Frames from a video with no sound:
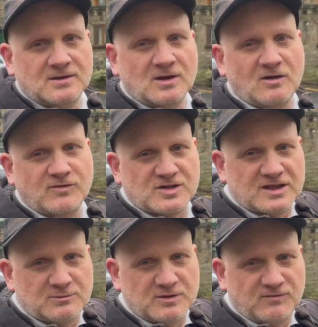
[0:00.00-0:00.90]

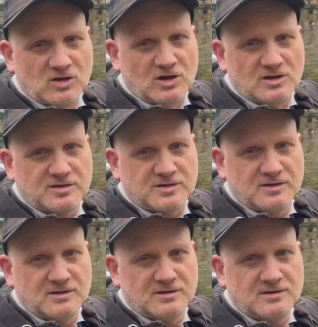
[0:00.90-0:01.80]
Obviously, we've got
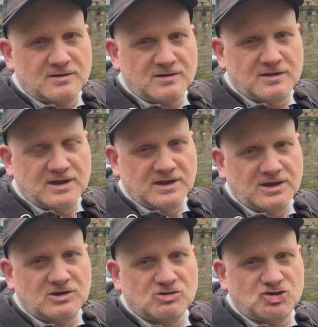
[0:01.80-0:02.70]
the
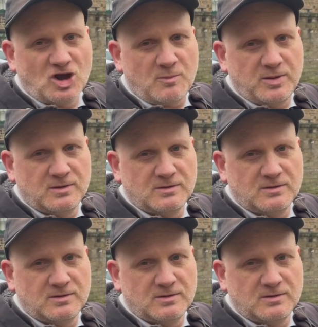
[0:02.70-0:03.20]
shop.